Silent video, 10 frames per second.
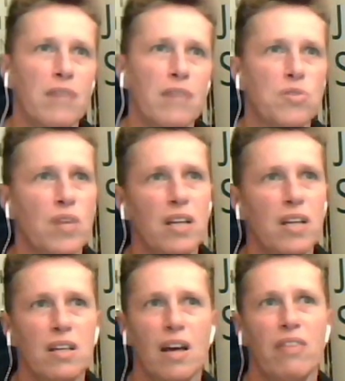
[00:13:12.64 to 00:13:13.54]
gave
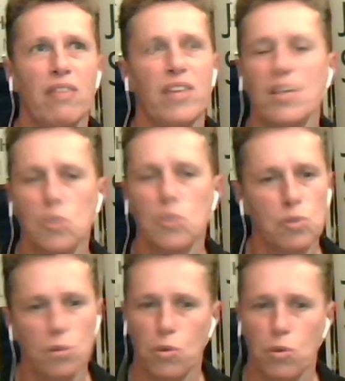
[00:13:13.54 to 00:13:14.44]
training, I think,
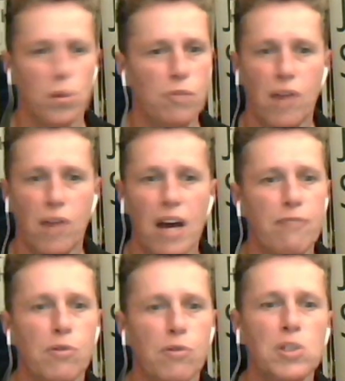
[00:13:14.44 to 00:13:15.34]
to
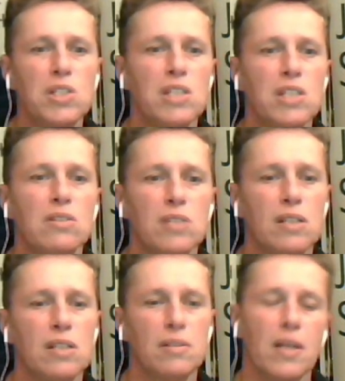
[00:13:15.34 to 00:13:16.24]
35
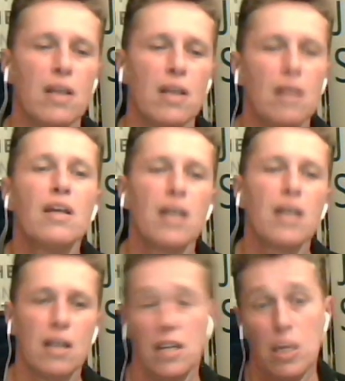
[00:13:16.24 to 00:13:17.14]
children
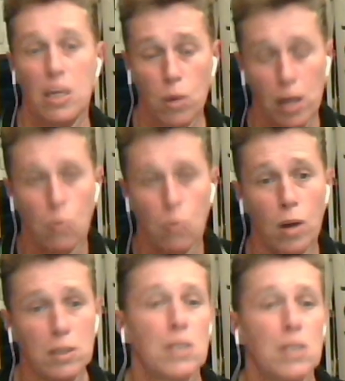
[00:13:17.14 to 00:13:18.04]
at
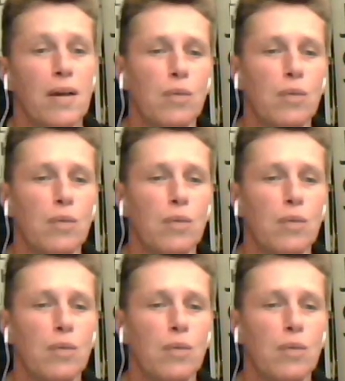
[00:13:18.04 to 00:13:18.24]
once.